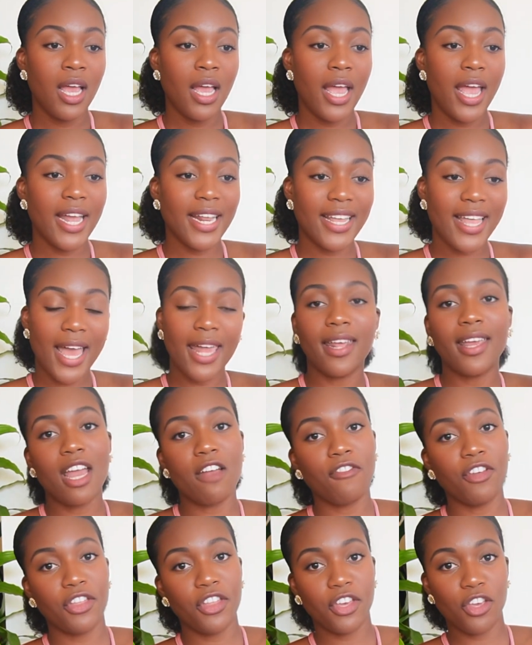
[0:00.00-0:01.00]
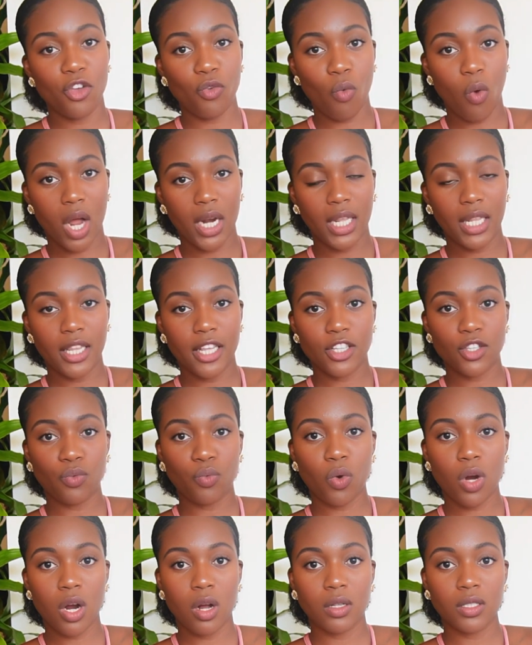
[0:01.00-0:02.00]
and getting everything you want in this
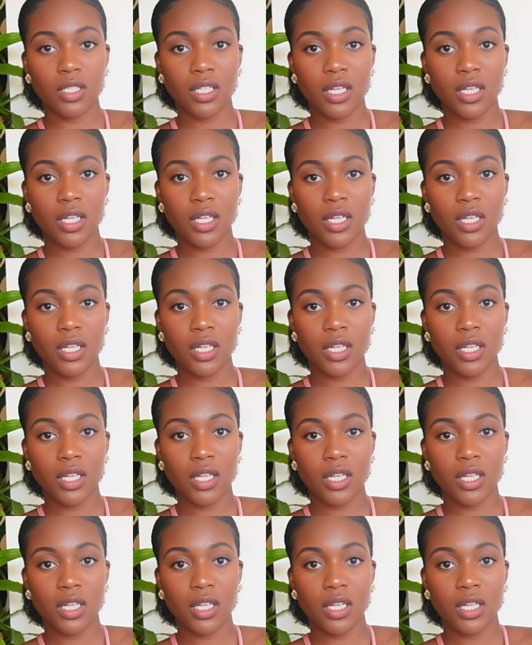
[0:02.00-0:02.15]
world.